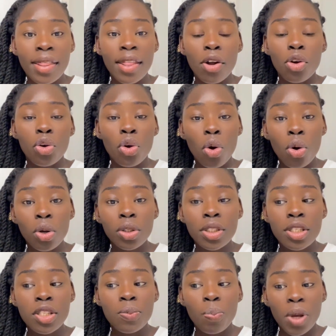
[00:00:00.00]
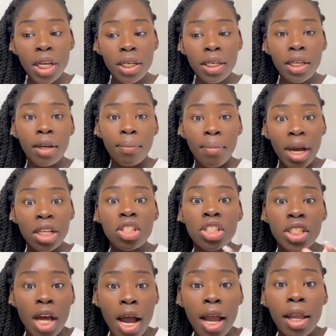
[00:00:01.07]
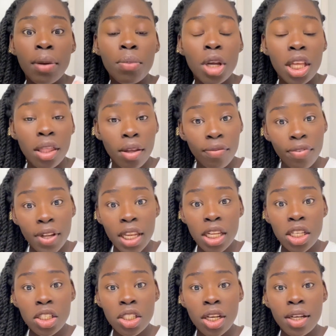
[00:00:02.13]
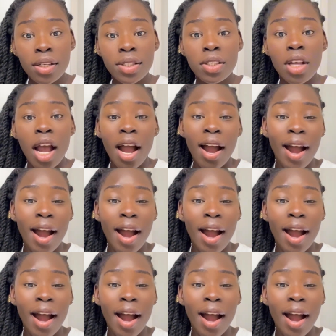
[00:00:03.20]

They're not spending much time in the villages.